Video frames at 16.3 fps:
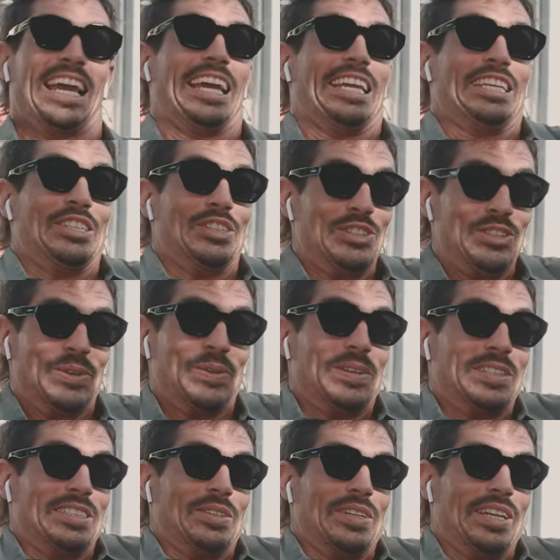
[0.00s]
I don't know
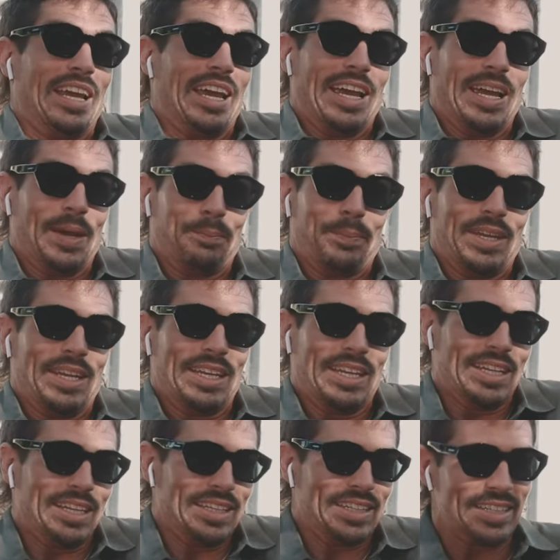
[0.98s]
what would have
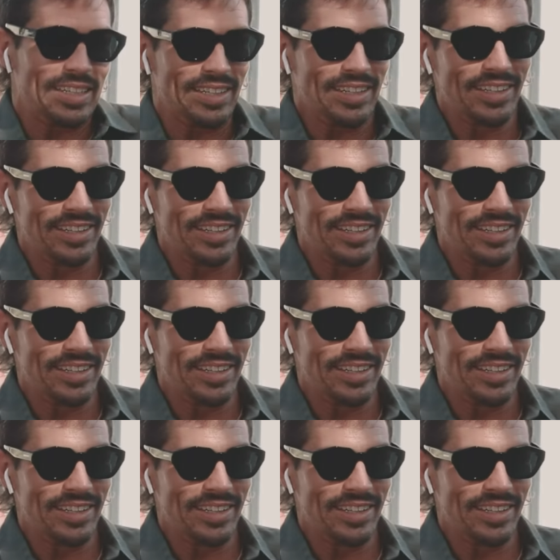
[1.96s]
happened.